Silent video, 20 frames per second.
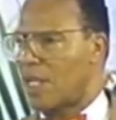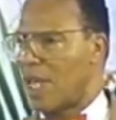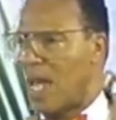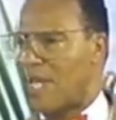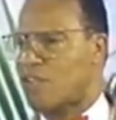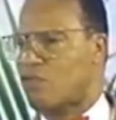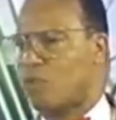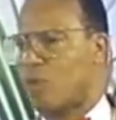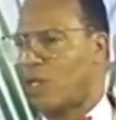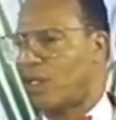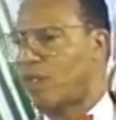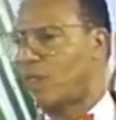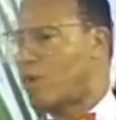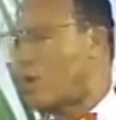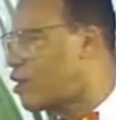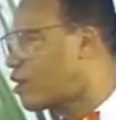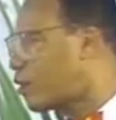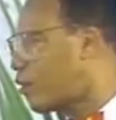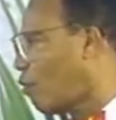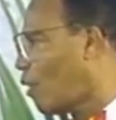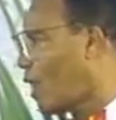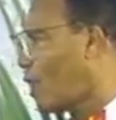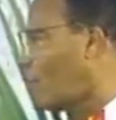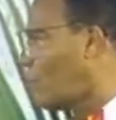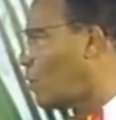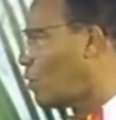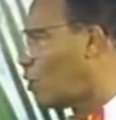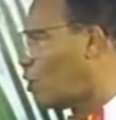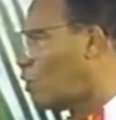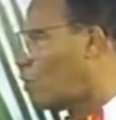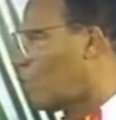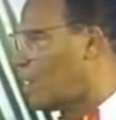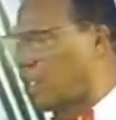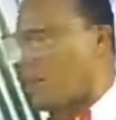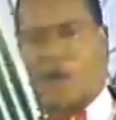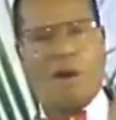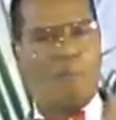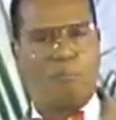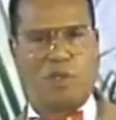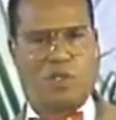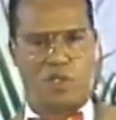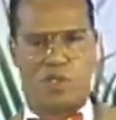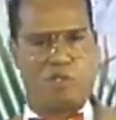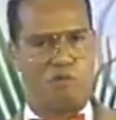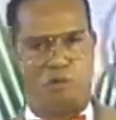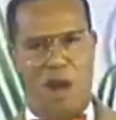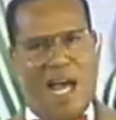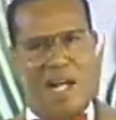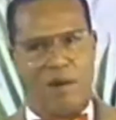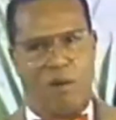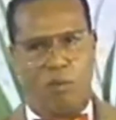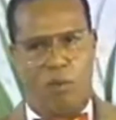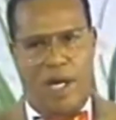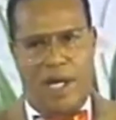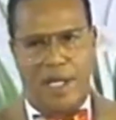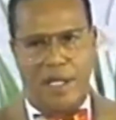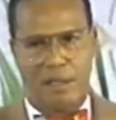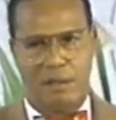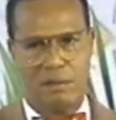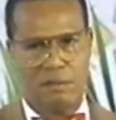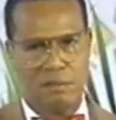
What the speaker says: That's what an earthquake will do. It humbles you right away.